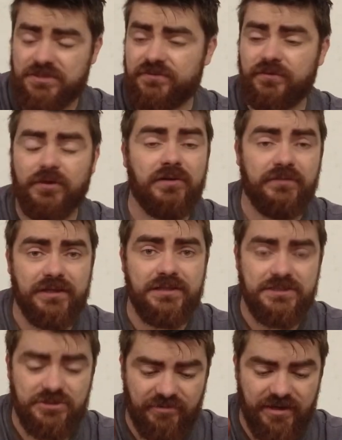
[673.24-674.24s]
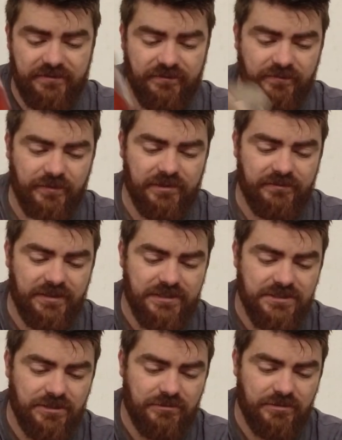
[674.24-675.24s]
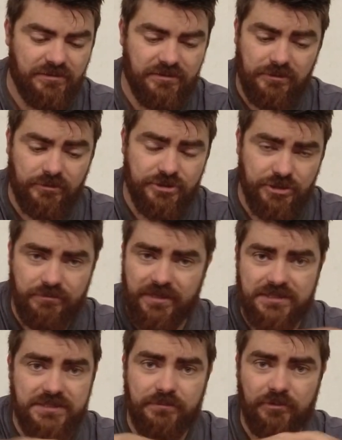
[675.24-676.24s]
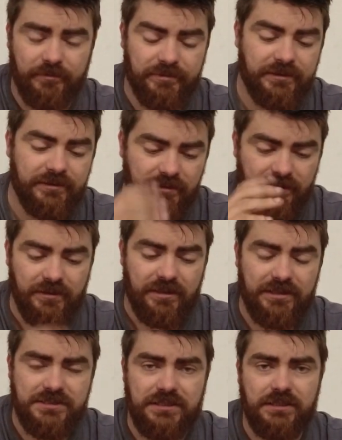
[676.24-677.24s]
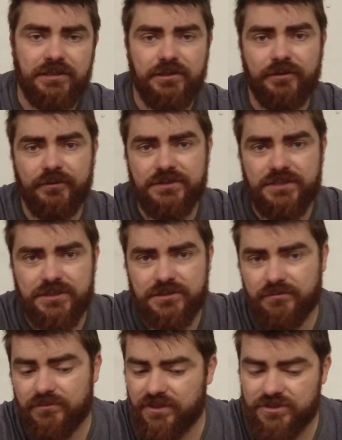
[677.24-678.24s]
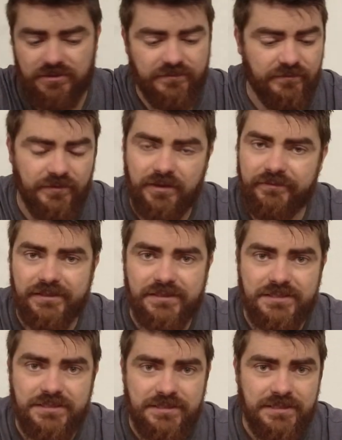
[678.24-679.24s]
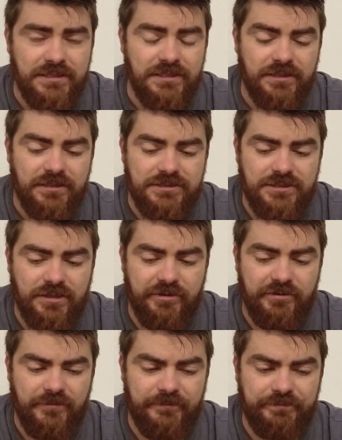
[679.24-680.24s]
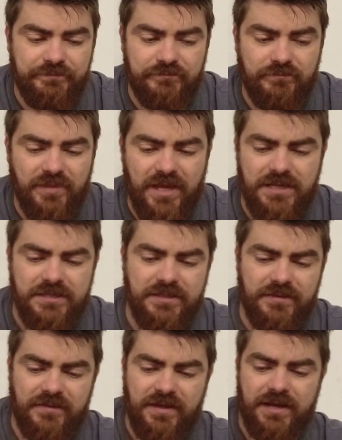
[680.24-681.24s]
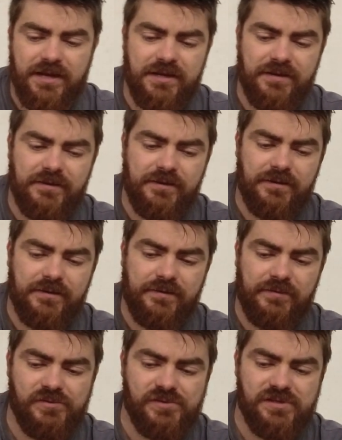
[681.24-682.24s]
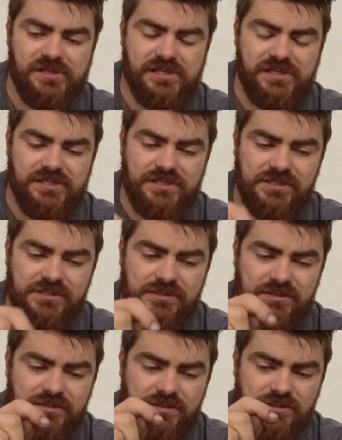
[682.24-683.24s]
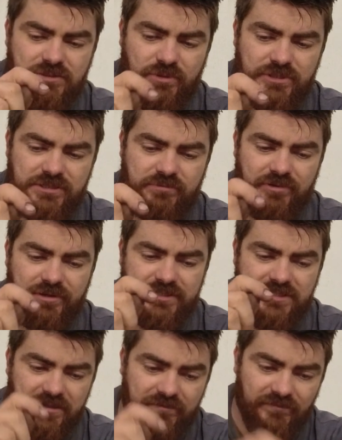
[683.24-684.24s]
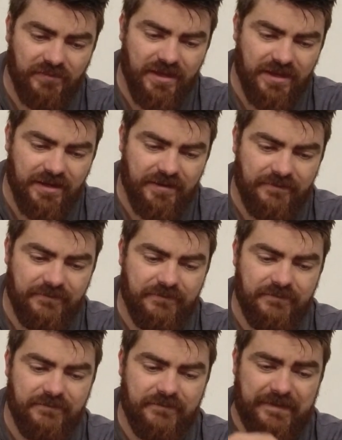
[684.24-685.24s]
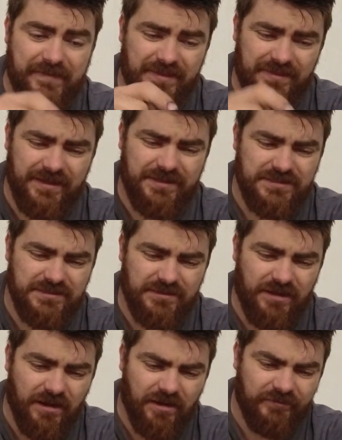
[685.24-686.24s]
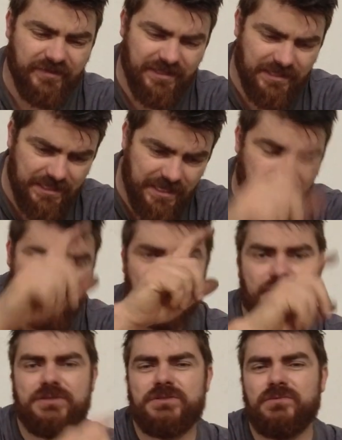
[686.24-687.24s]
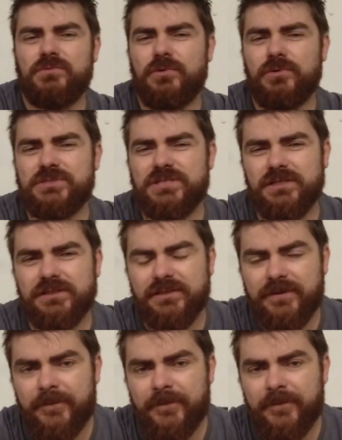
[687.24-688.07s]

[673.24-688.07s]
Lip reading: for 5 years. It's rated for 5 years, so you can, as long as you mix it properly and it's a clean cooling system, it's good for 5 years. So paying that is twice the price of that, and then that's halved again because of the water.